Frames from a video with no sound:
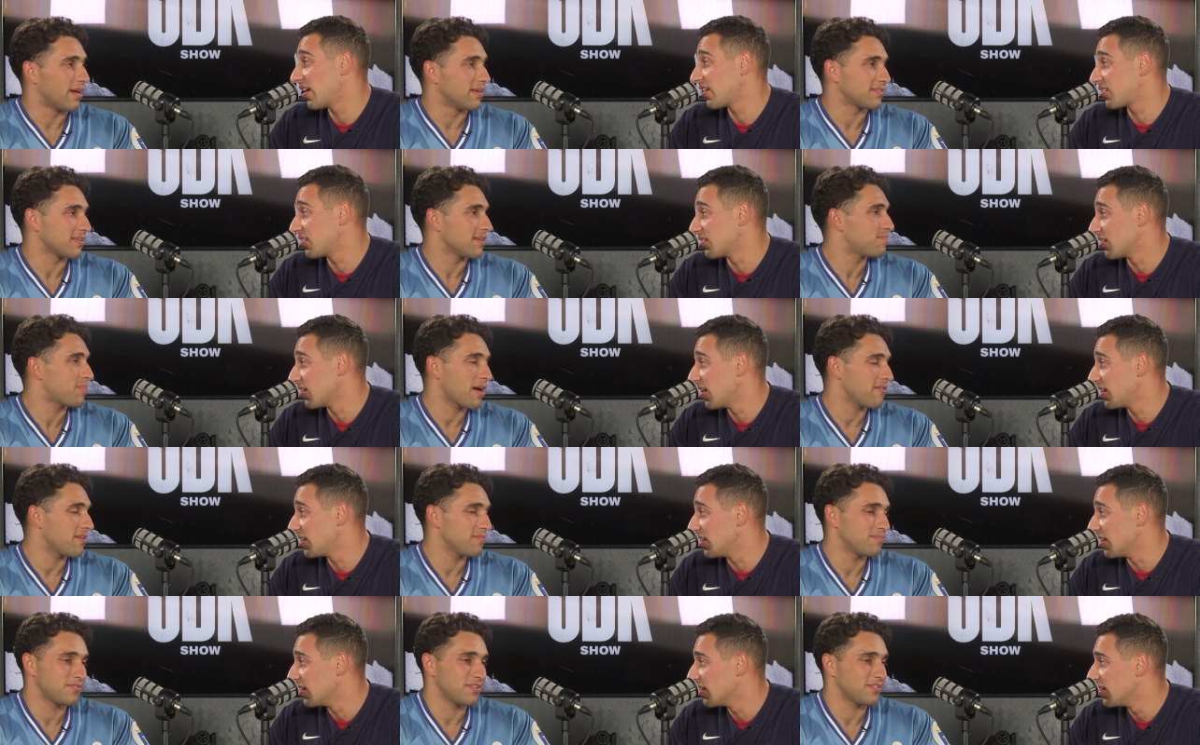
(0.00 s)
Speaker 1: Yeah, they pay
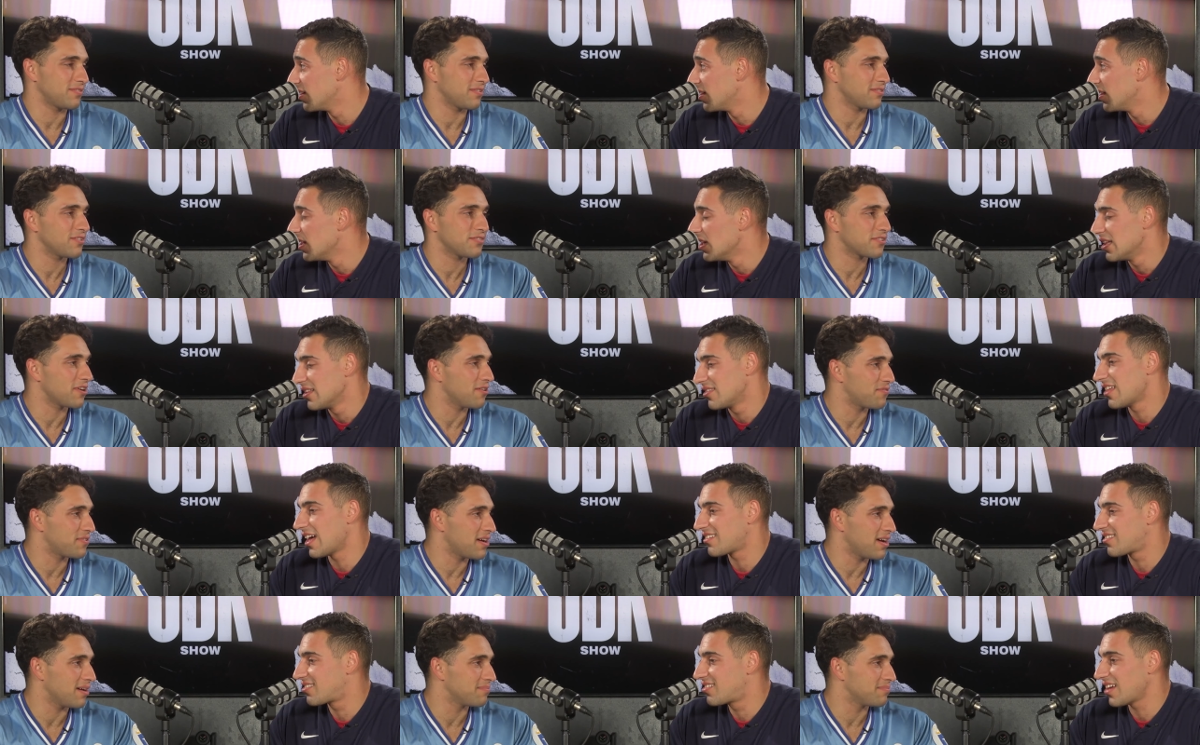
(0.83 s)
yeah. up.
Speaker 2: Just just
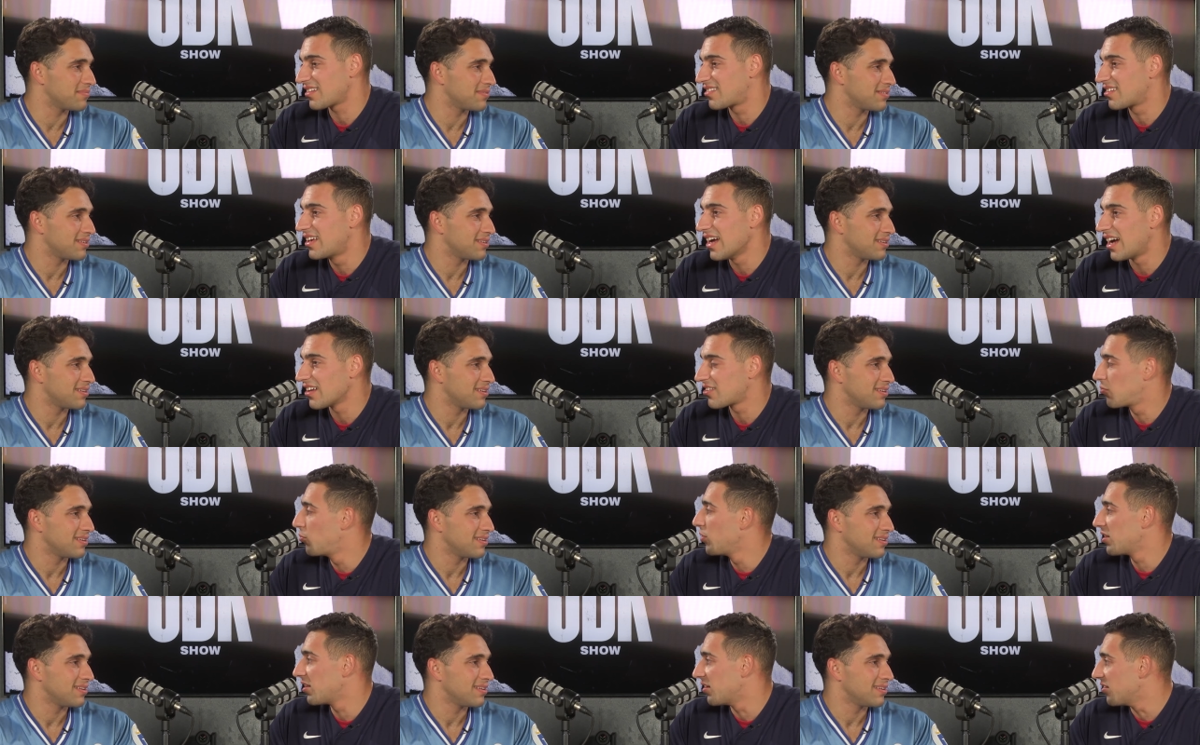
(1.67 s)
cough that's, up. That's Gus
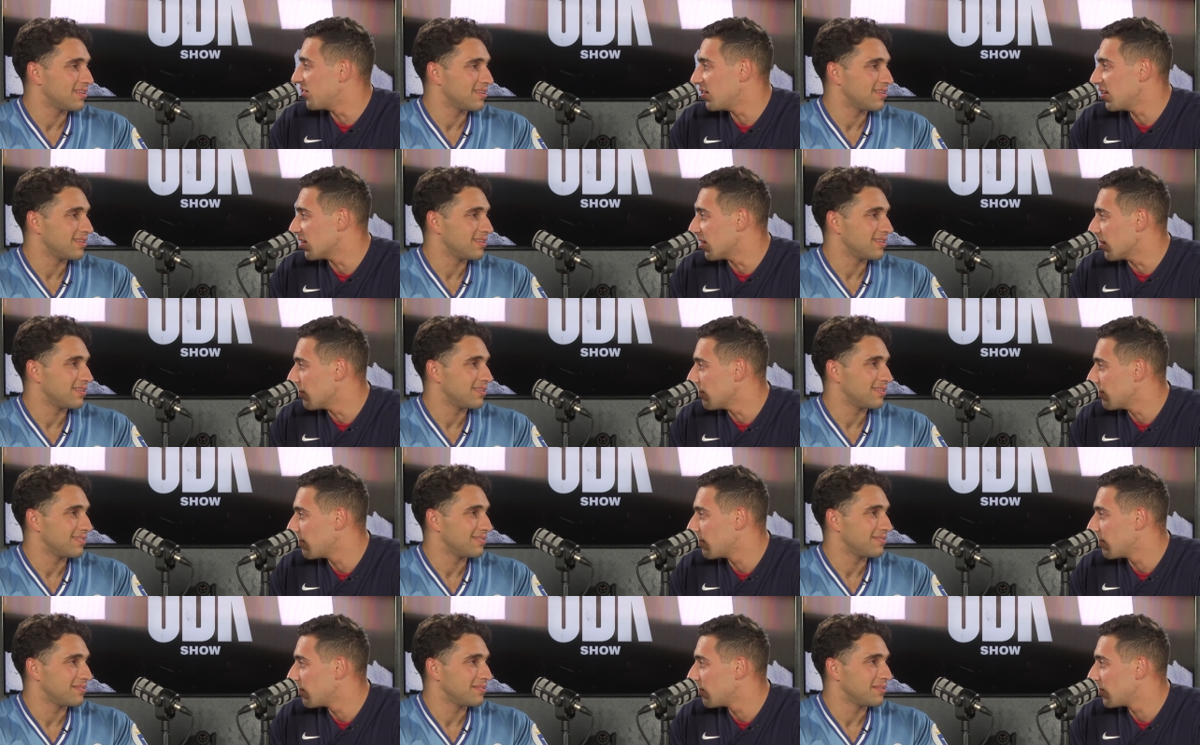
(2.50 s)
Whelan and Dylan.
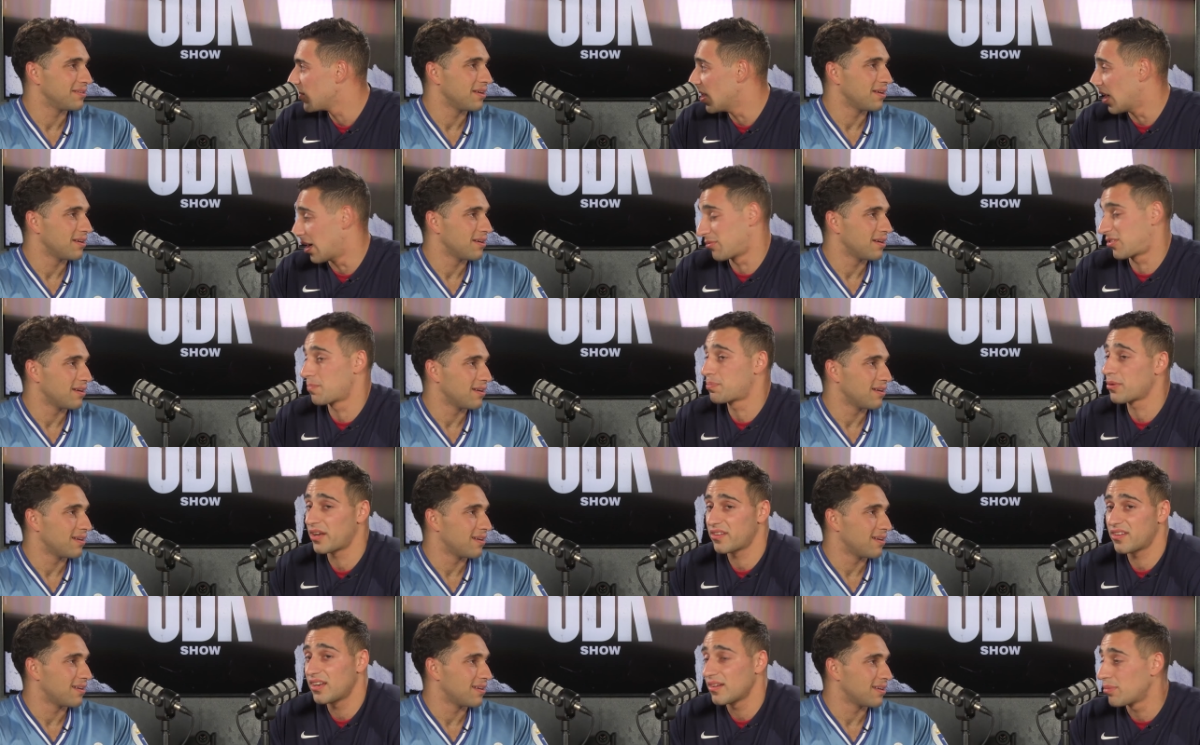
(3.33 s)
You know, I'm
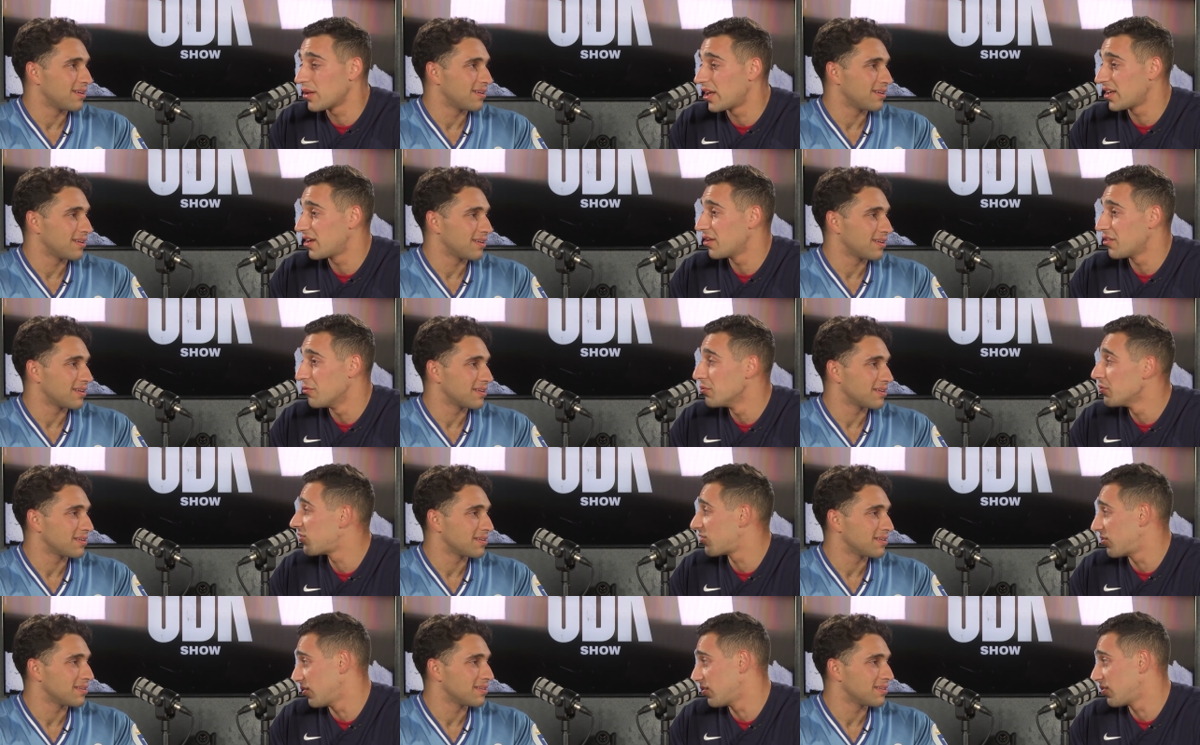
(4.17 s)
surprised he didn't bloody go to the
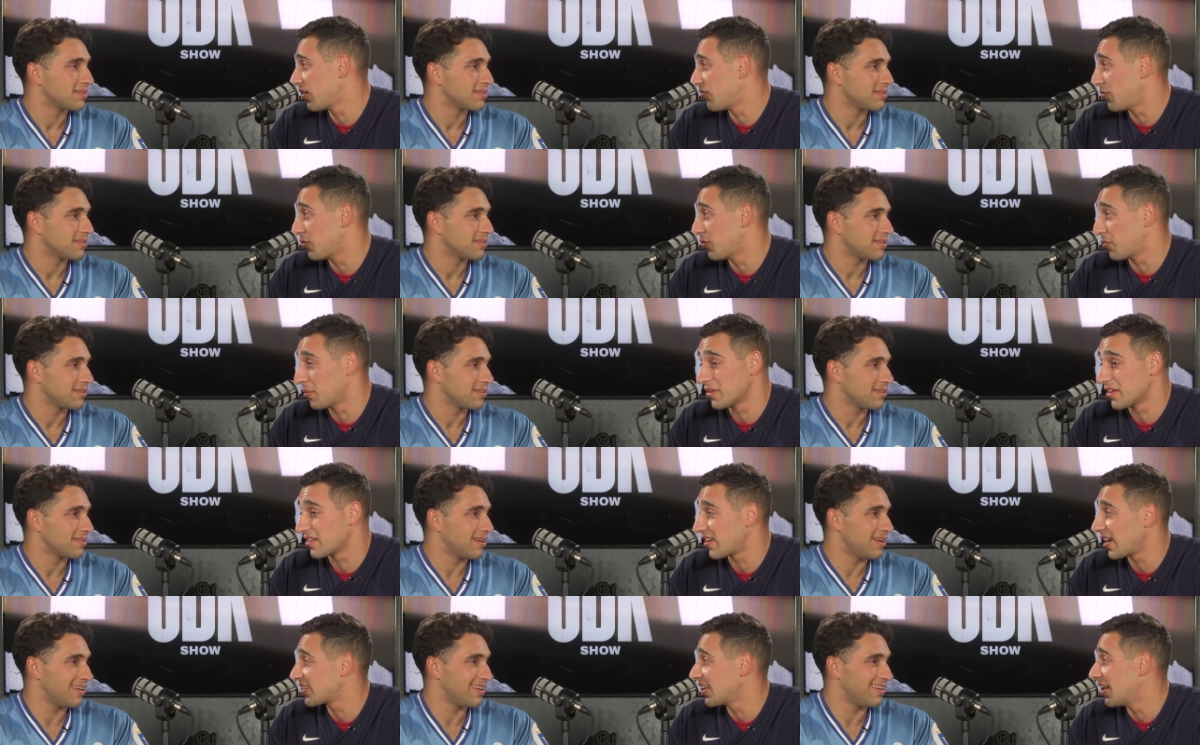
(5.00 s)
Roosters if he was
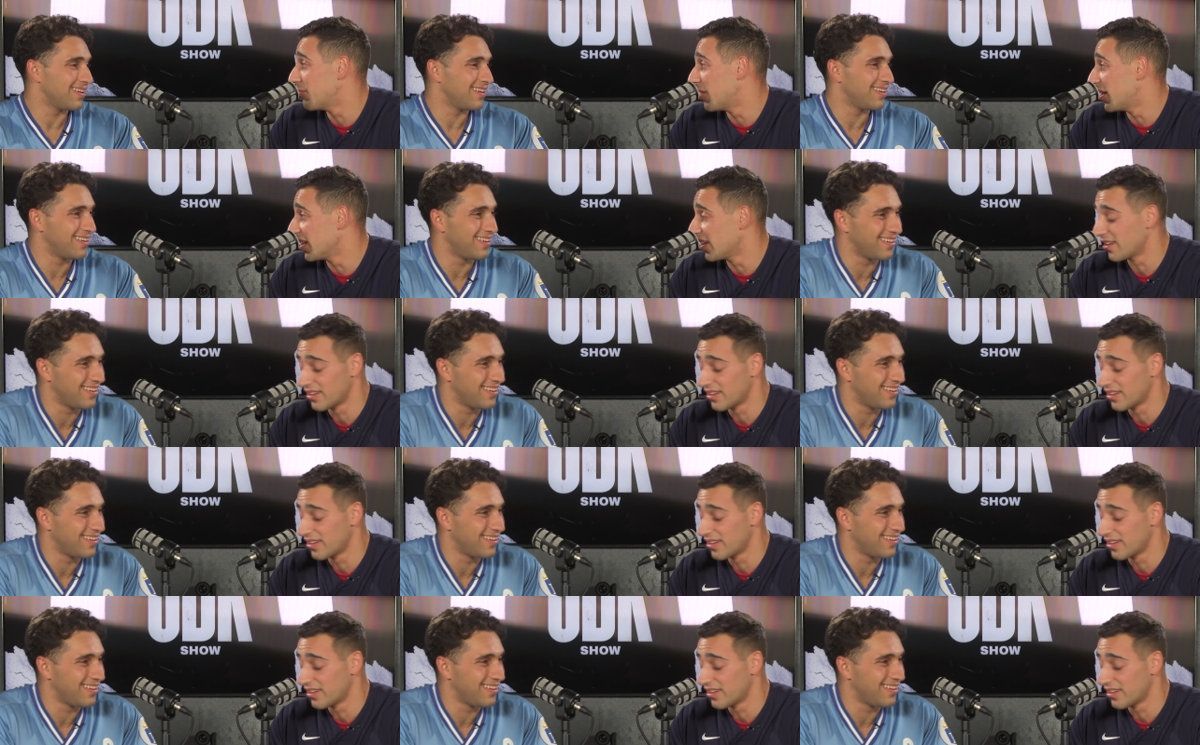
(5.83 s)
willing to take that money.